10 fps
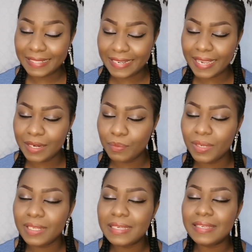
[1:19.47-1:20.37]
then
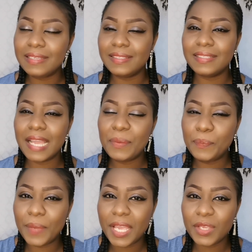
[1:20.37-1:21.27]
please, I
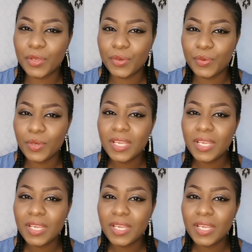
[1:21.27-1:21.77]
beg you,